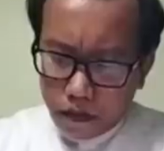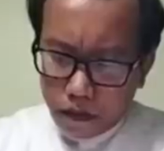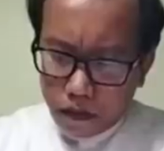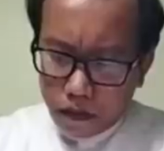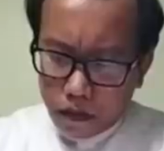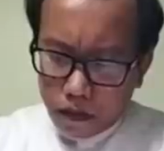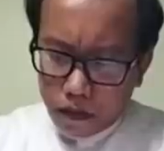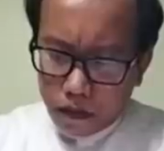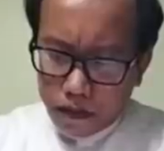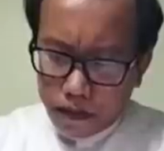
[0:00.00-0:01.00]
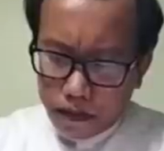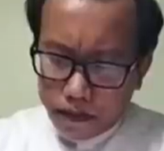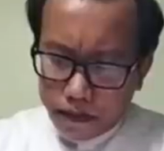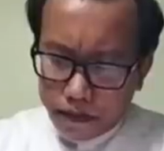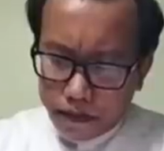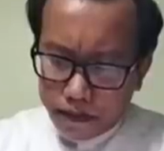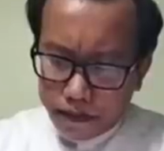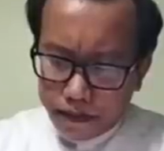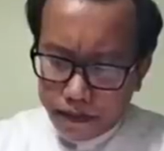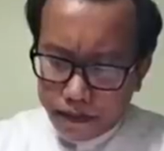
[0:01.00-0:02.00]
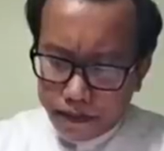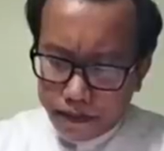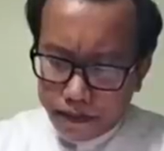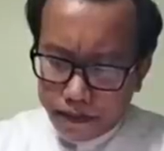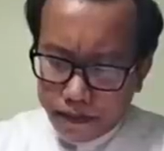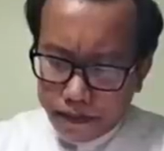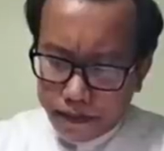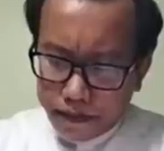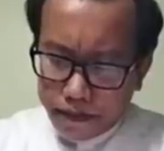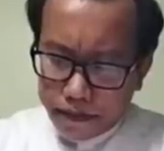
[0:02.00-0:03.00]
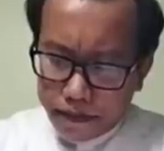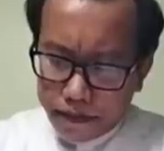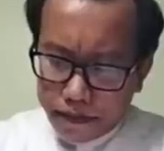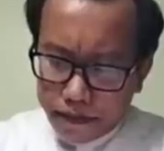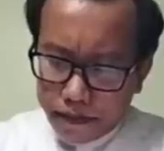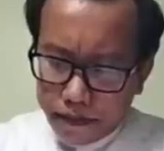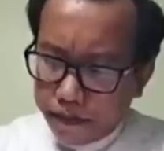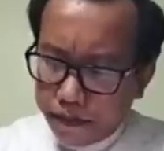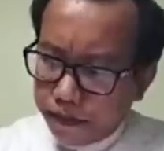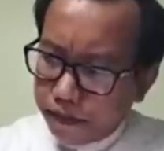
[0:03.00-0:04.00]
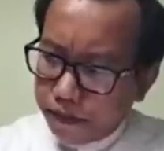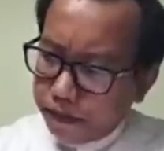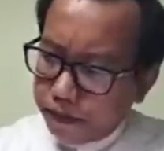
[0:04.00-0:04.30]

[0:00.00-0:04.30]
(silent)